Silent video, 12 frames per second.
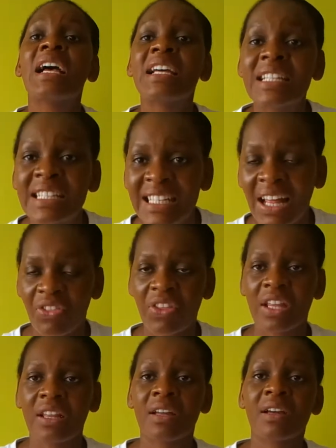
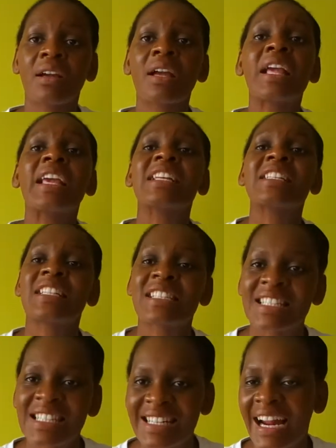Nothing. It is
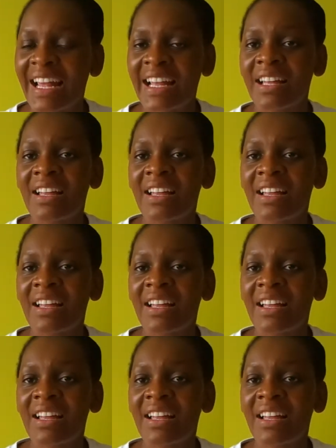dry.